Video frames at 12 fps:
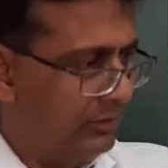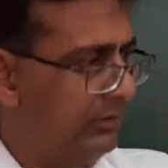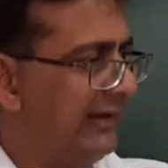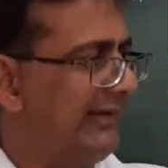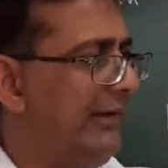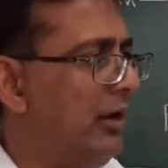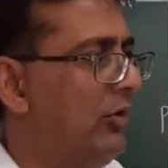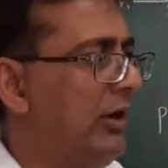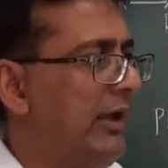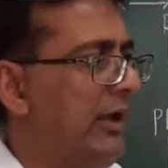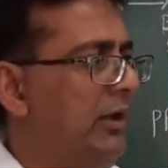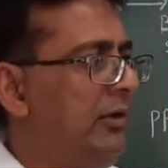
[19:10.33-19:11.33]
Just see
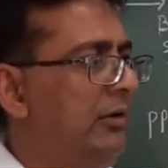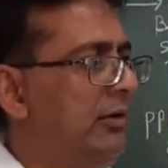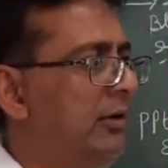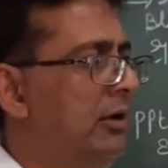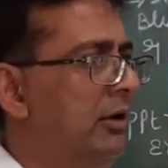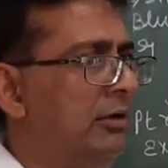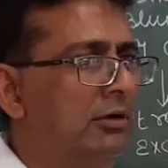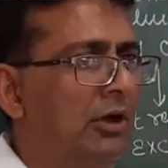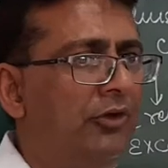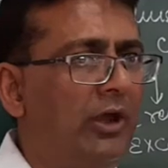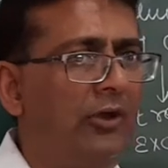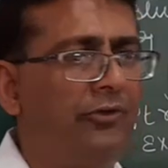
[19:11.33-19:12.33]
over here,
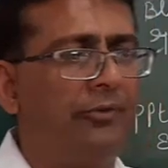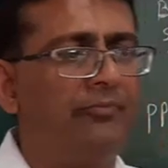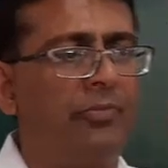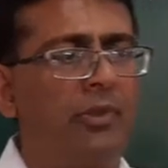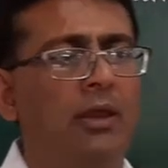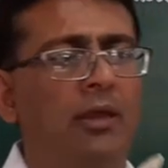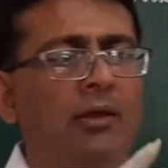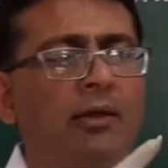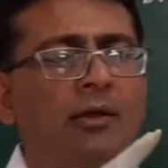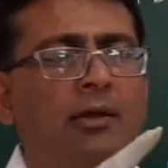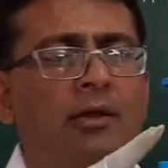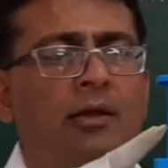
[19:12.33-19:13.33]
this is
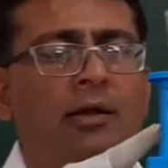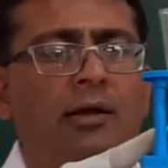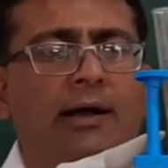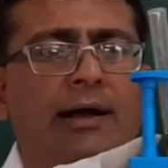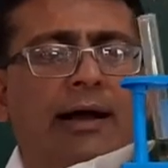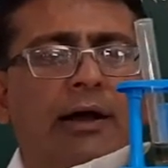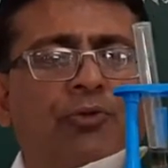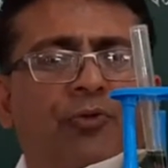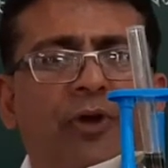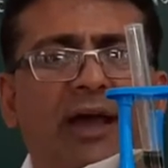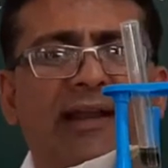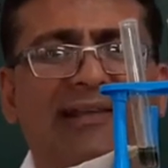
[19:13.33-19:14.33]
a
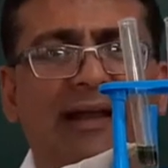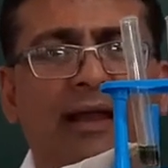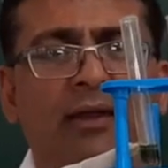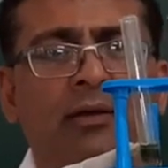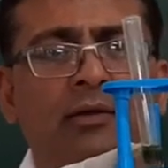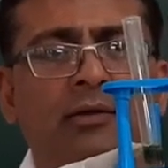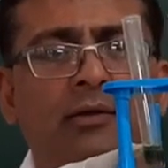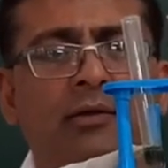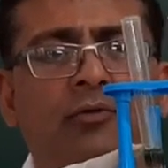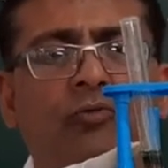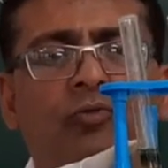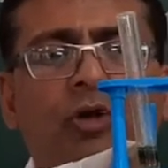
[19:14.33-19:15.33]
ferrous ion.
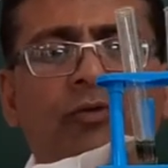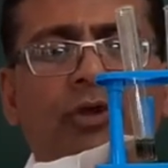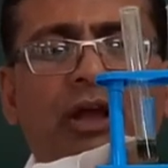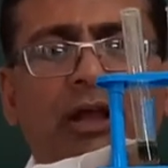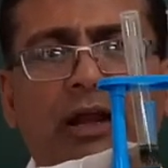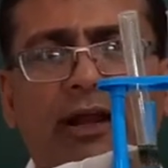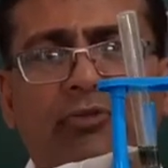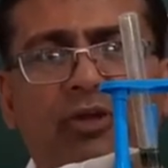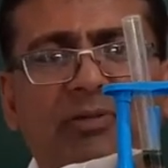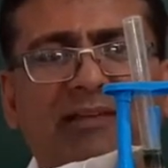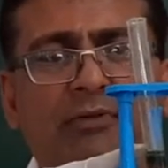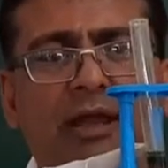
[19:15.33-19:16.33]
What was the color of
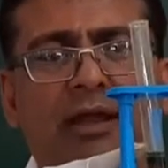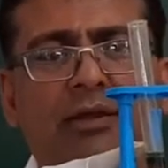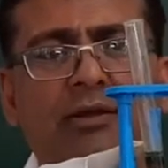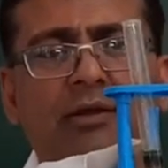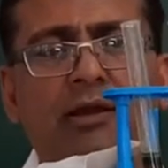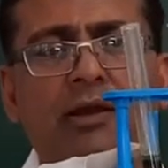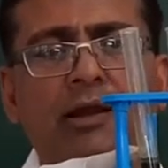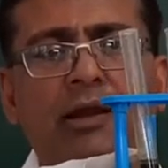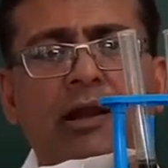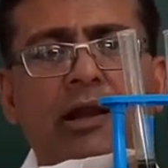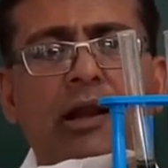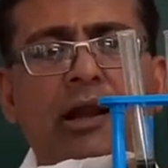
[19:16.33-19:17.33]
the precipitate?
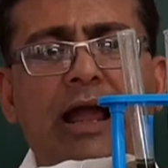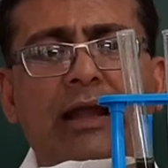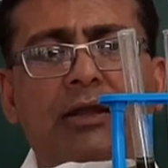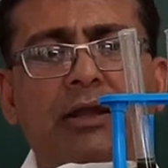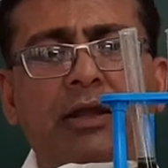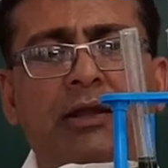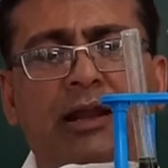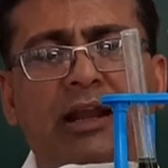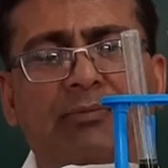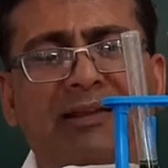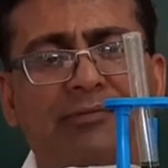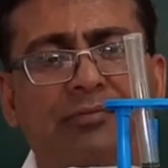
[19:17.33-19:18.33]
Light green
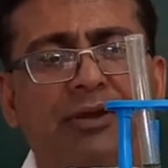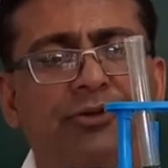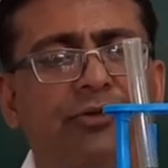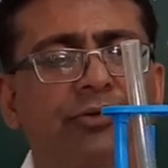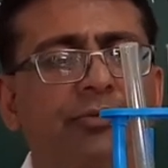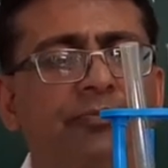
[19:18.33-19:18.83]
color precipitate.